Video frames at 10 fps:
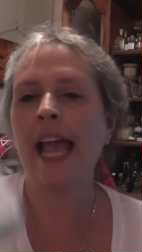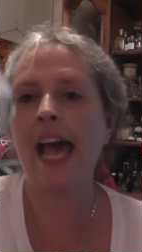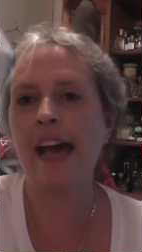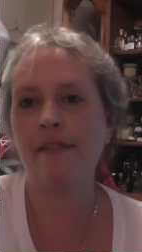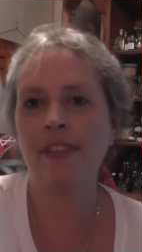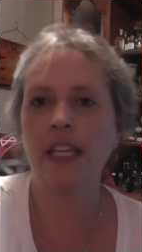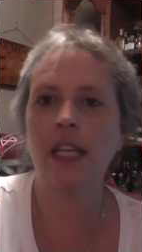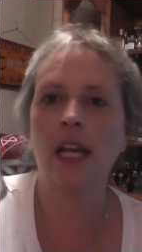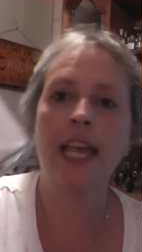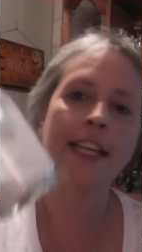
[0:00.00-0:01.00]
have
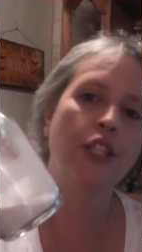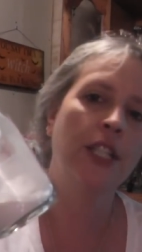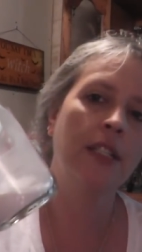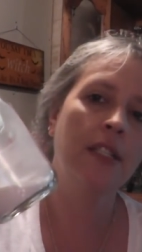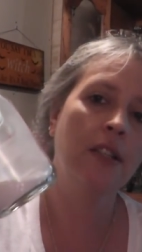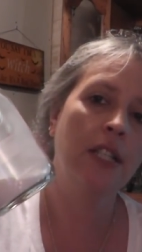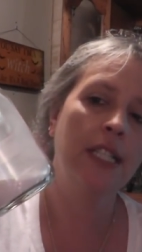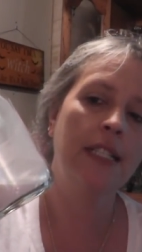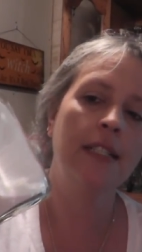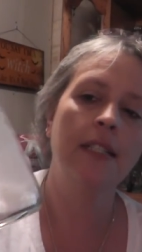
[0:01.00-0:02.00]
the acacia
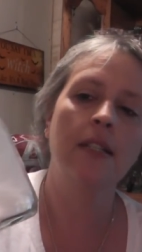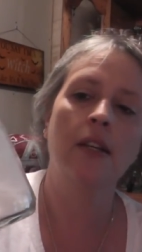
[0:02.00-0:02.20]
series